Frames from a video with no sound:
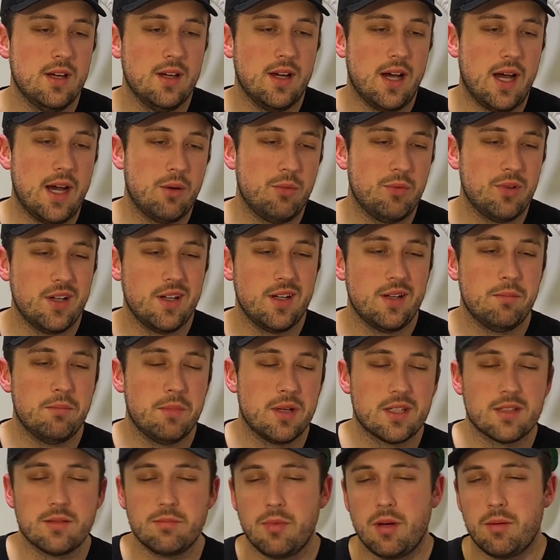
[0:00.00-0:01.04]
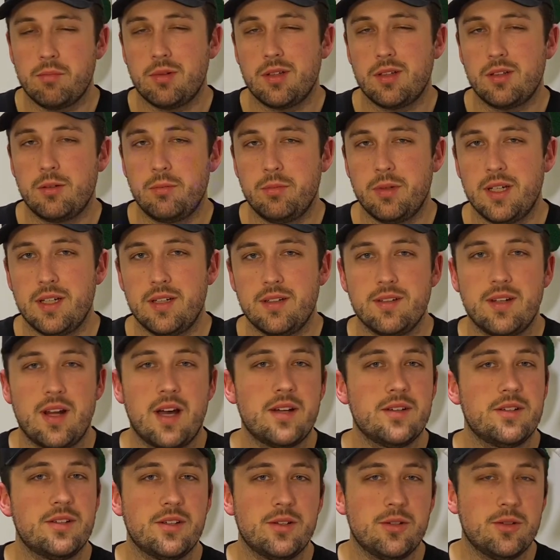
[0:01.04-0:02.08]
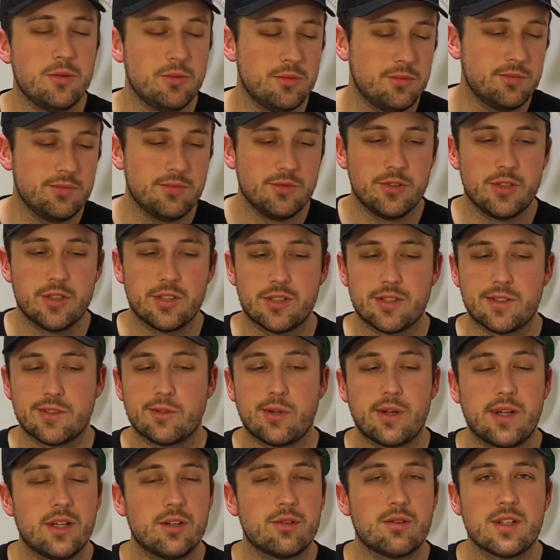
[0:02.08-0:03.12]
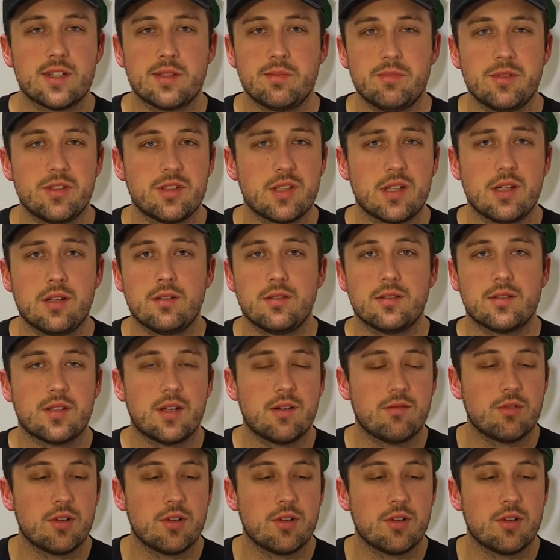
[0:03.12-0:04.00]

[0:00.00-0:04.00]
I wanted to mix them up a little bit, not do just straight Christmas ales